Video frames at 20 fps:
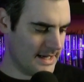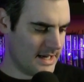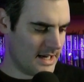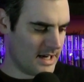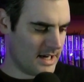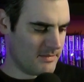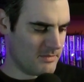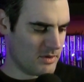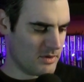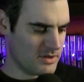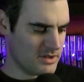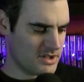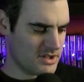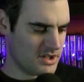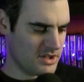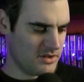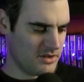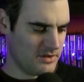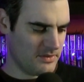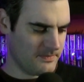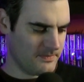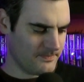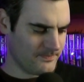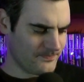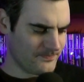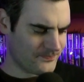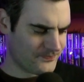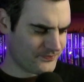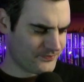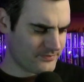On to
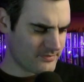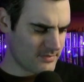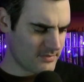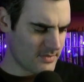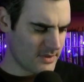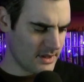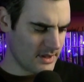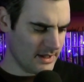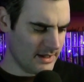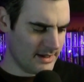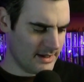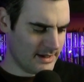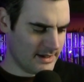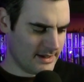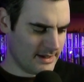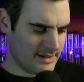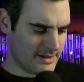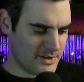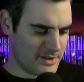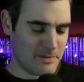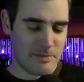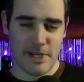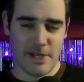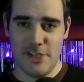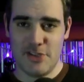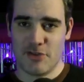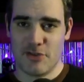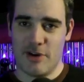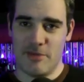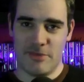the
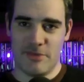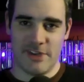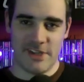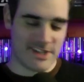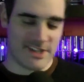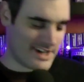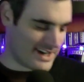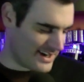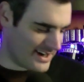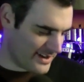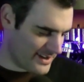main drama of the day.